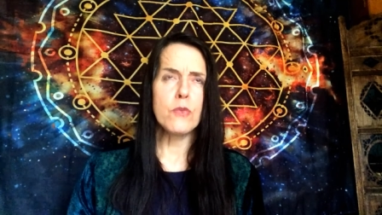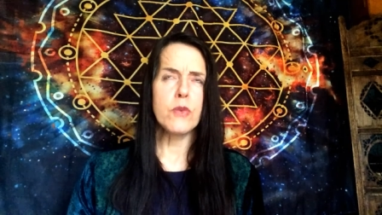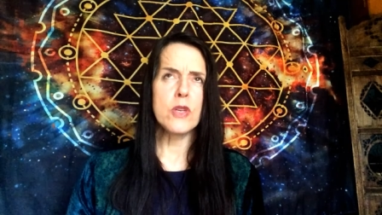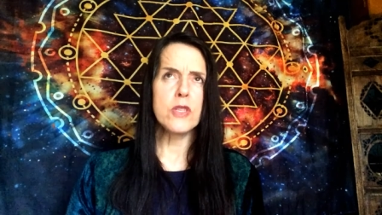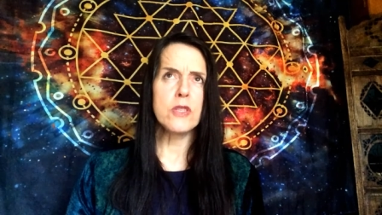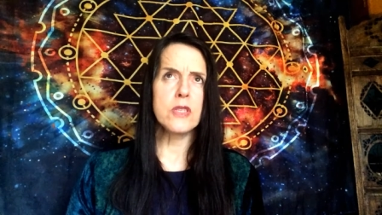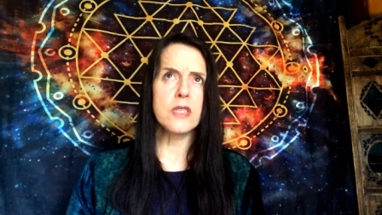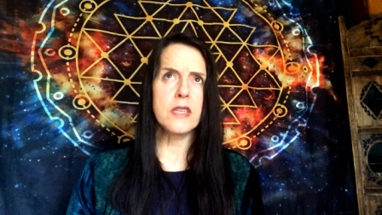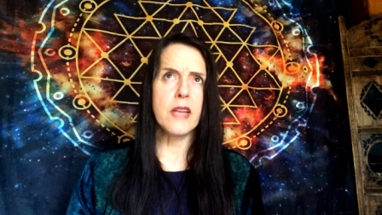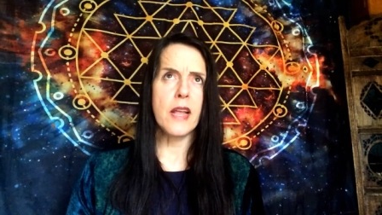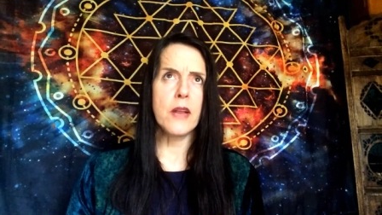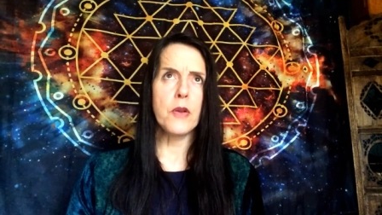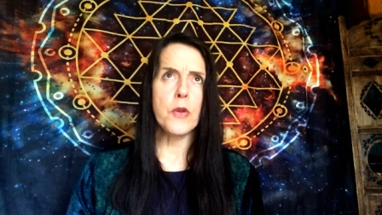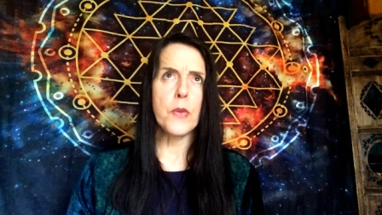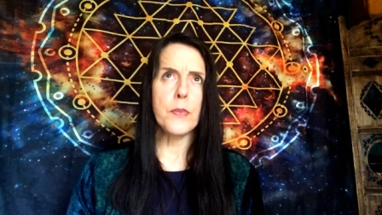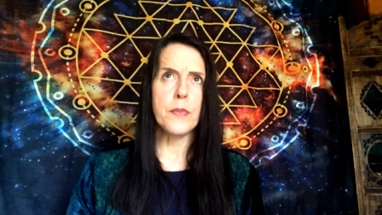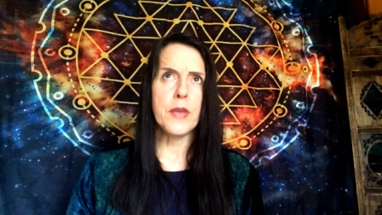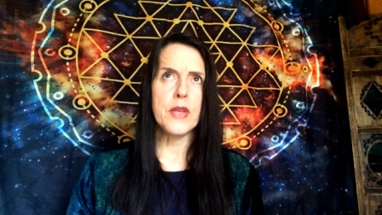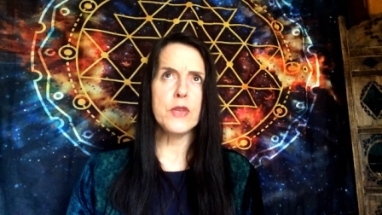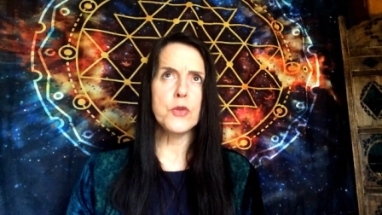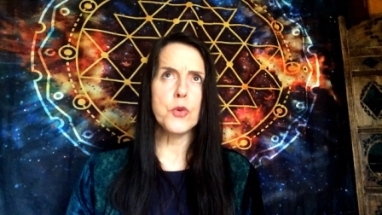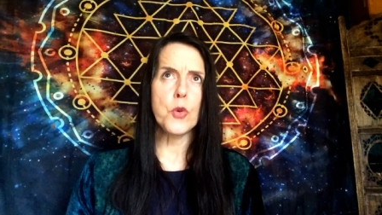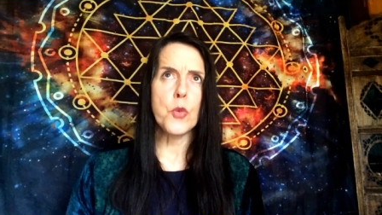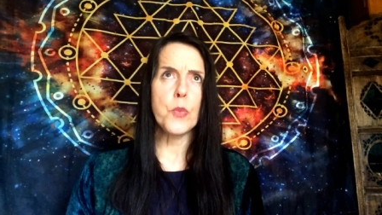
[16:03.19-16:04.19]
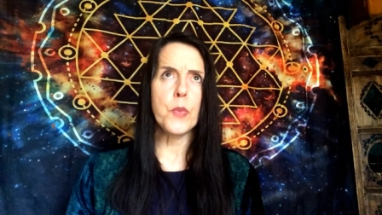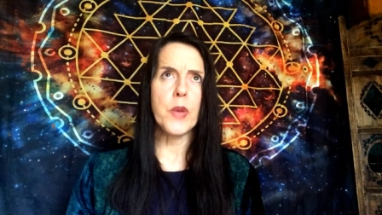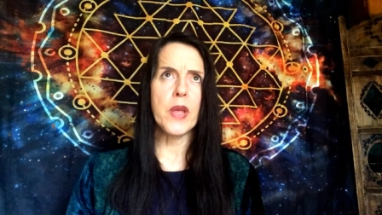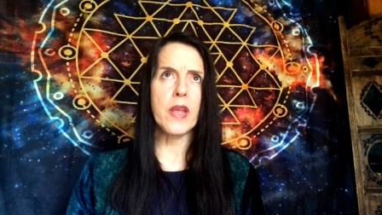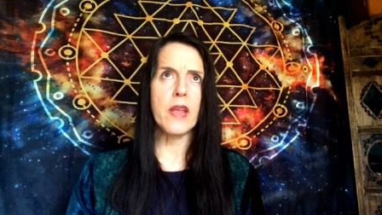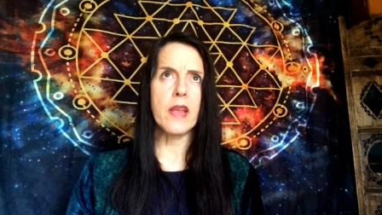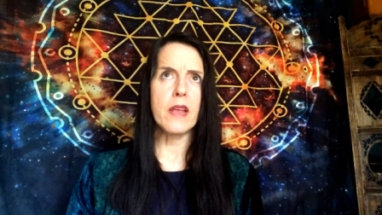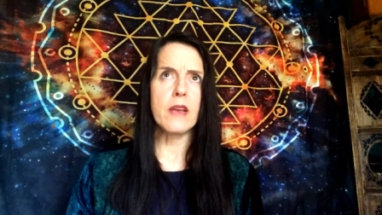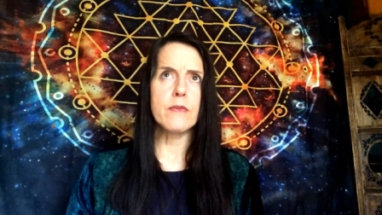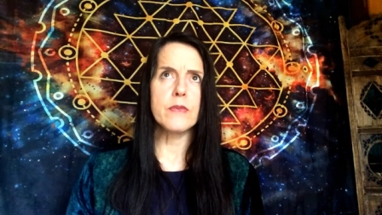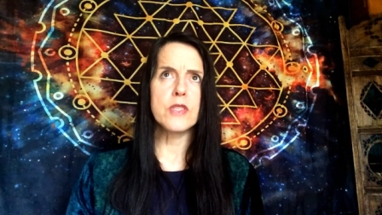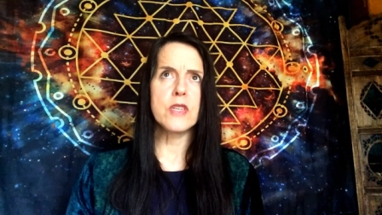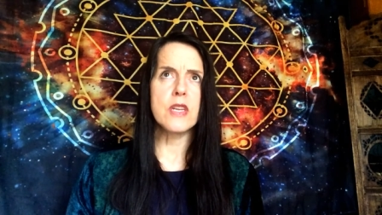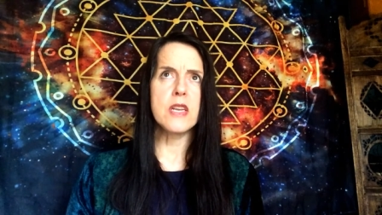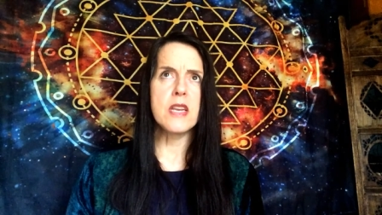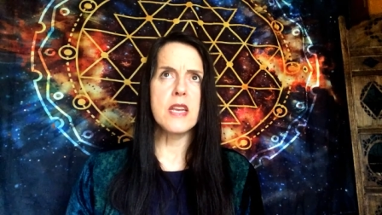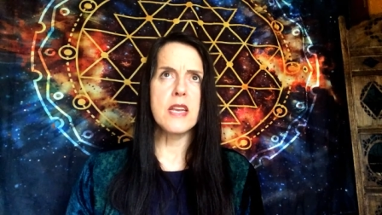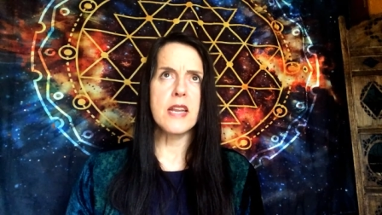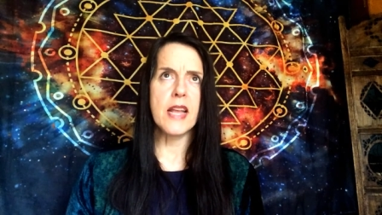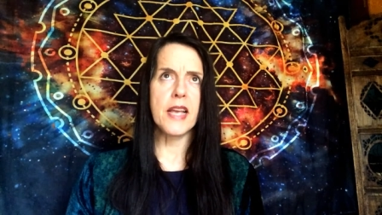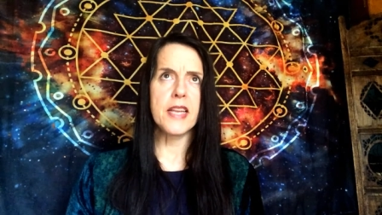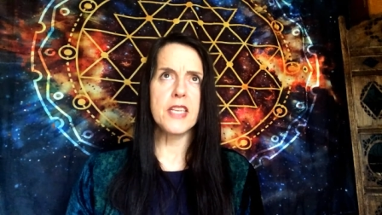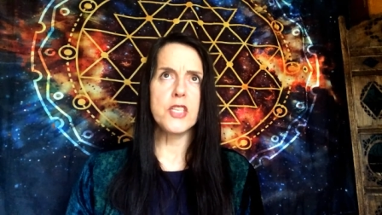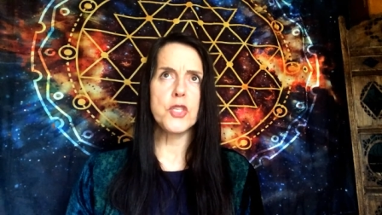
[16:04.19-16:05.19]
it was an elemental being, it was a
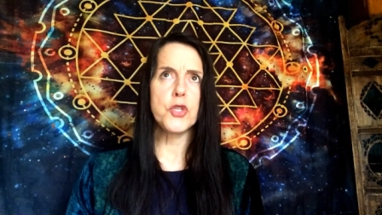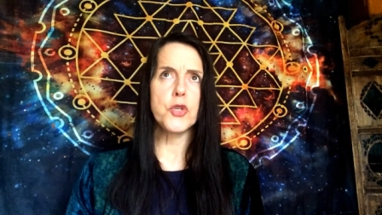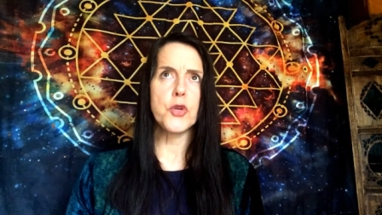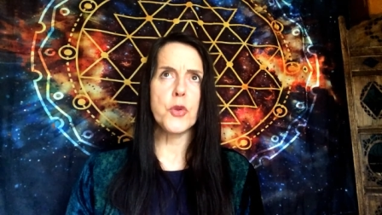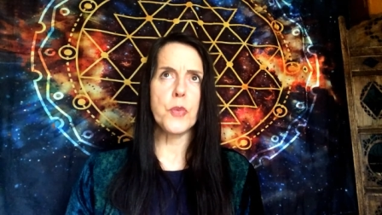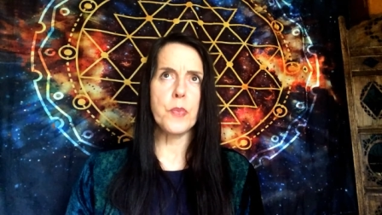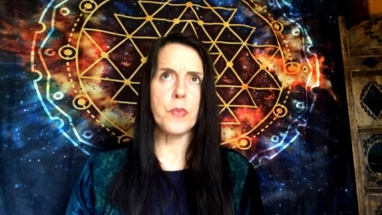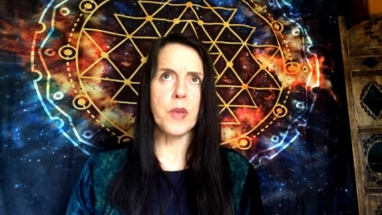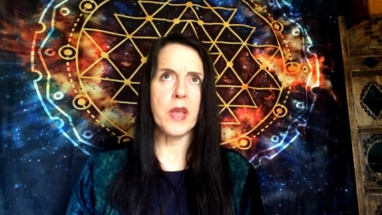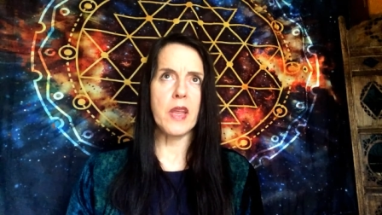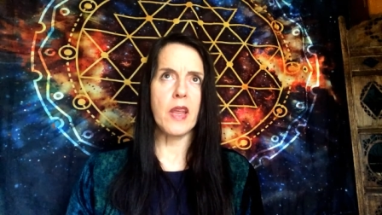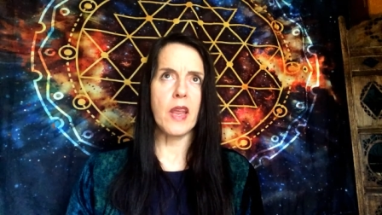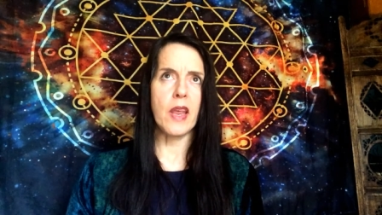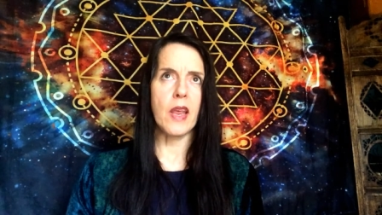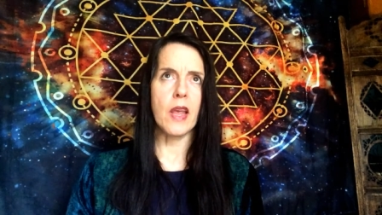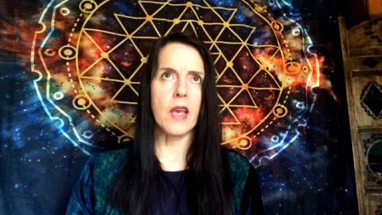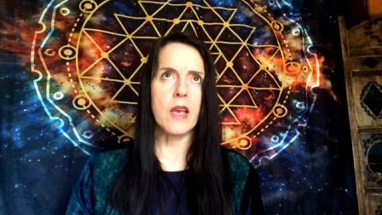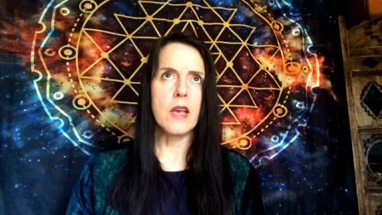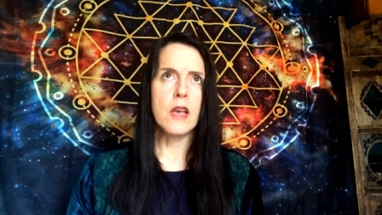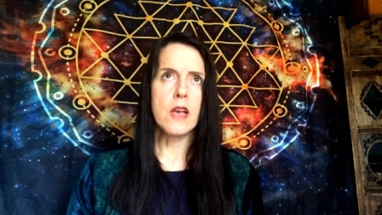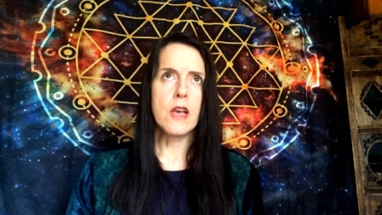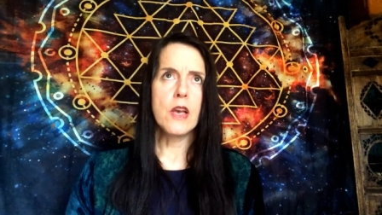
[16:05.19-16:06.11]
nature being.